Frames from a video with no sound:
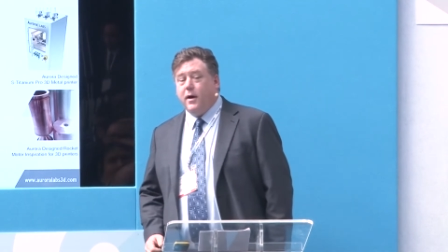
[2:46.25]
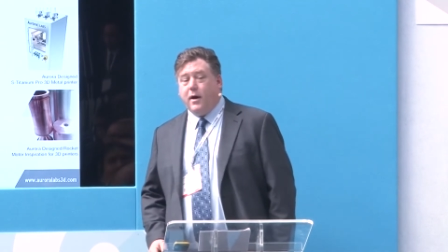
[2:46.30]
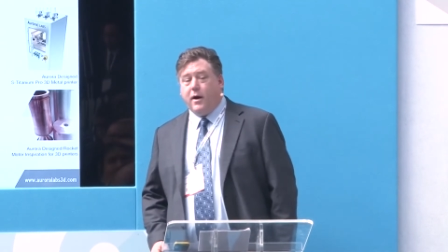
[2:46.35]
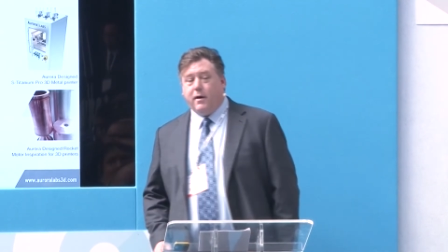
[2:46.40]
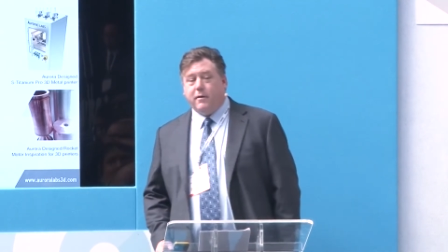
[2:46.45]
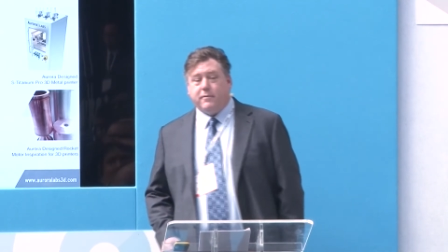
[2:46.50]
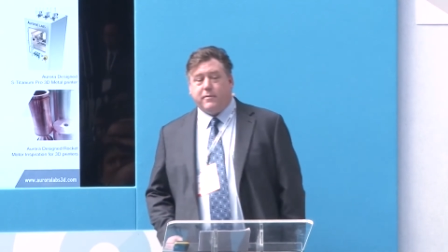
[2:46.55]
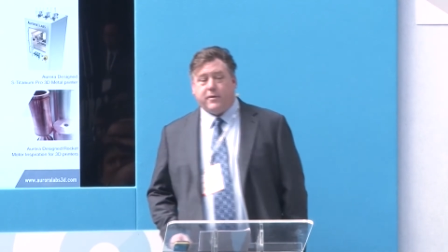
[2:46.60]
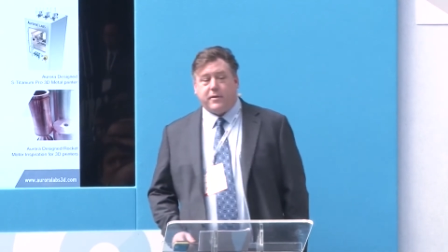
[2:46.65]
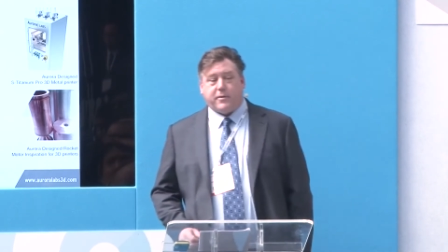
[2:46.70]

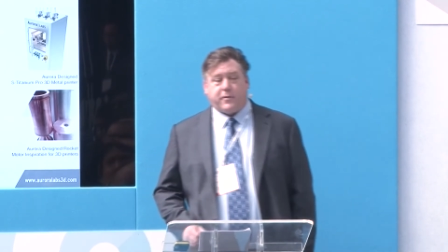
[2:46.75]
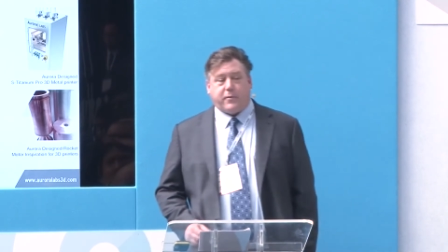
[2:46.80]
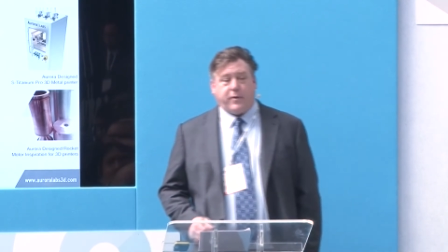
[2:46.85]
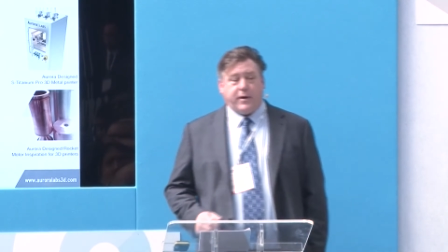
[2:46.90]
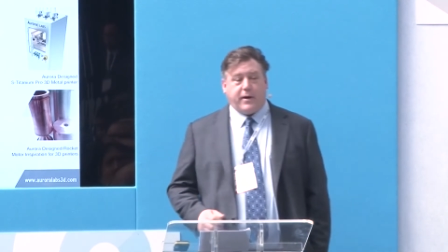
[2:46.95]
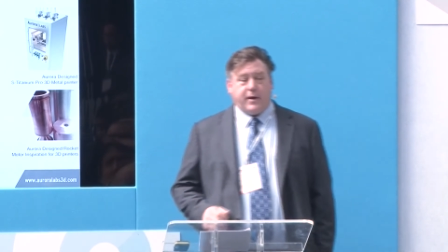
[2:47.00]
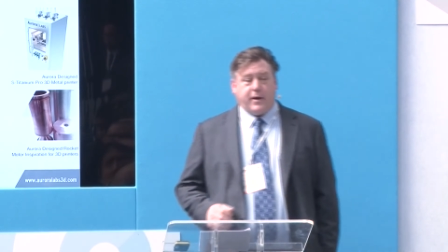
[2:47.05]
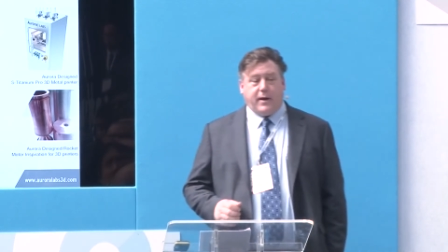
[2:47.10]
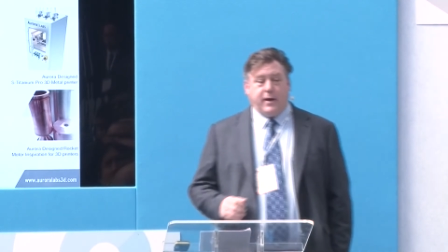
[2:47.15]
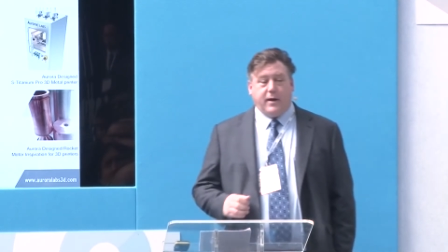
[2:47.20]
of the
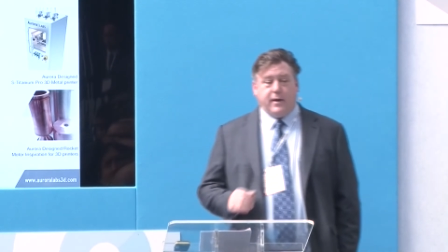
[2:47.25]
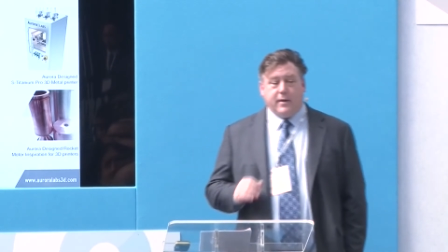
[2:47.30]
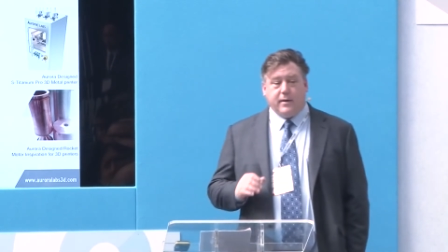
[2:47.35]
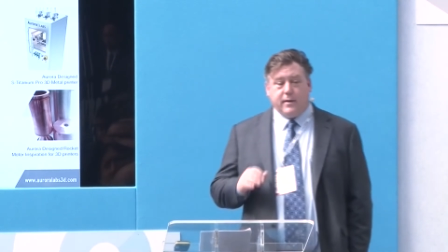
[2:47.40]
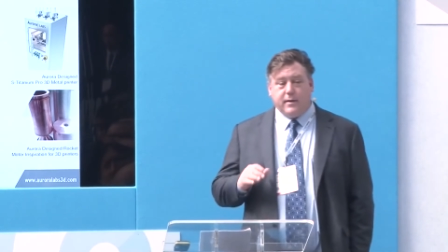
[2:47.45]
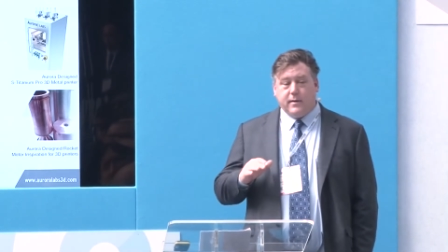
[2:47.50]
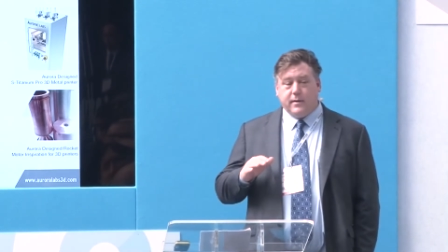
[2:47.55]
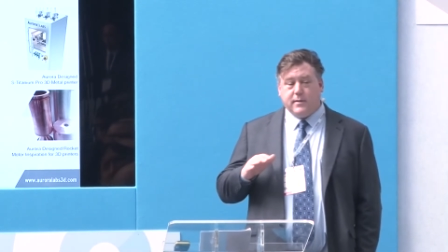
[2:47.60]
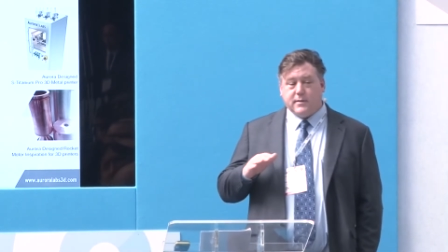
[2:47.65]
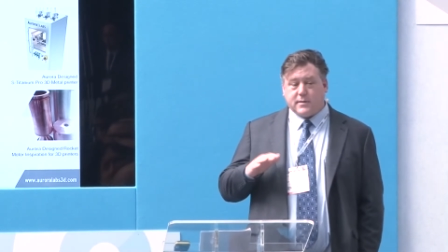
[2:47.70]
3D
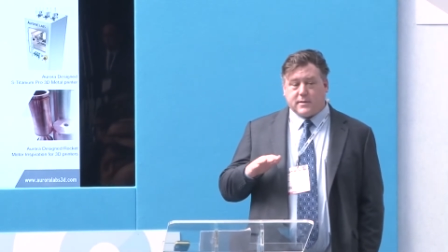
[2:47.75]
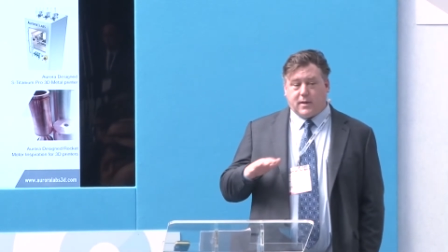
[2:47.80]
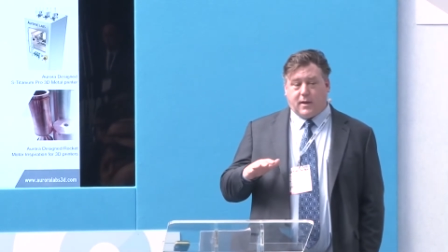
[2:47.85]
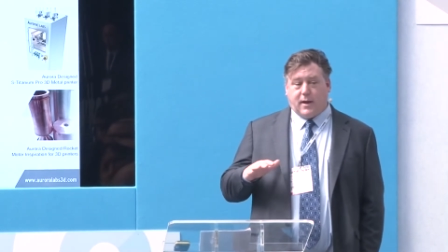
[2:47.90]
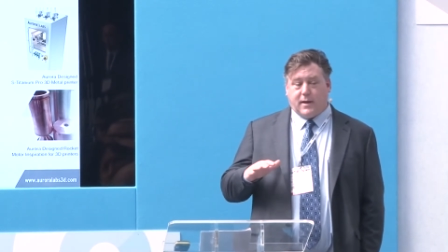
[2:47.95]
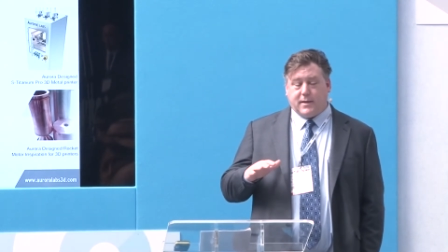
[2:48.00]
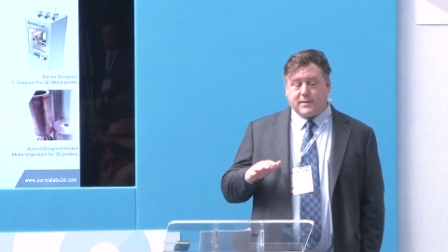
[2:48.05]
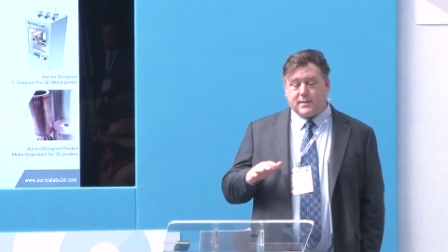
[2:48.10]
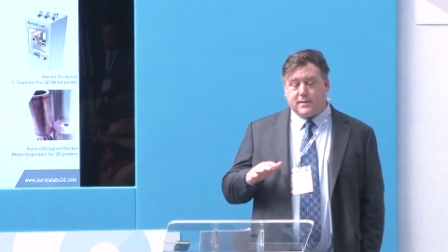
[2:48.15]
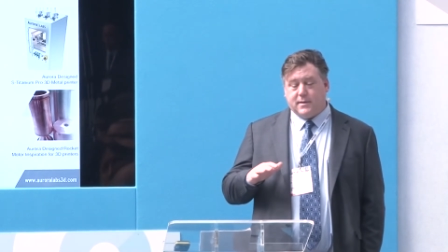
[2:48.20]

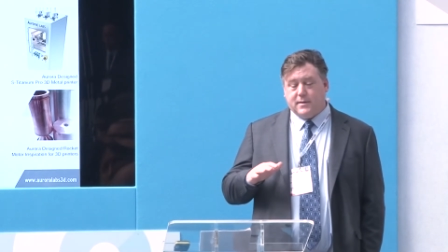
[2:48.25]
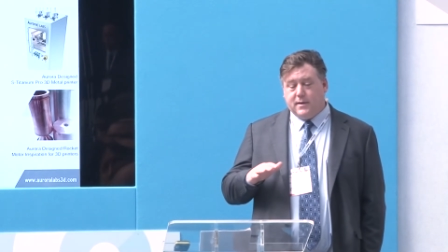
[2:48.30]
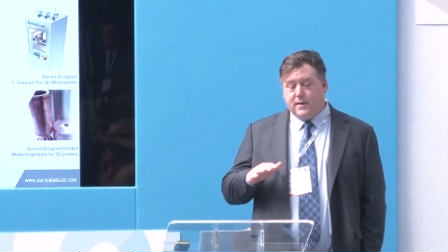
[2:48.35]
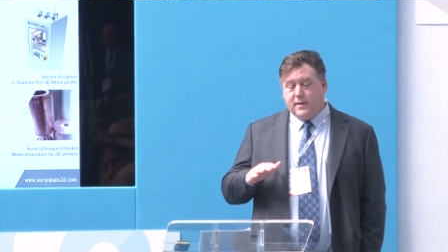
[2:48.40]
slice.